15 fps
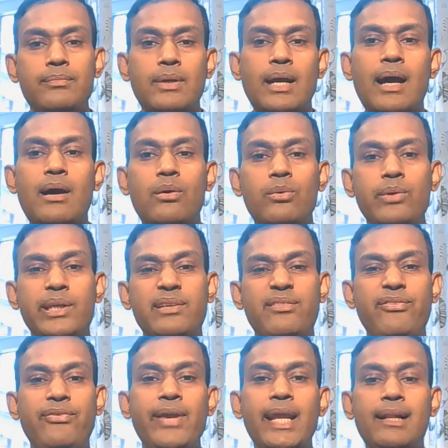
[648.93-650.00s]
how it
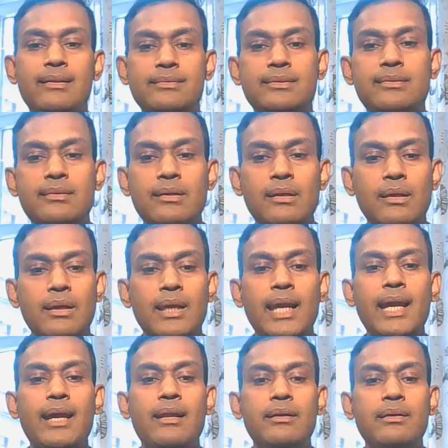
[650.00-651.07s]
feels.
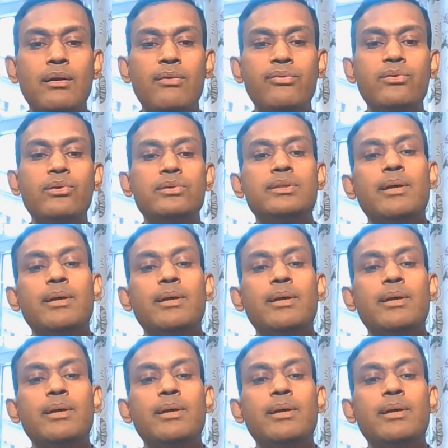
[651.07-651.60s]
And of course,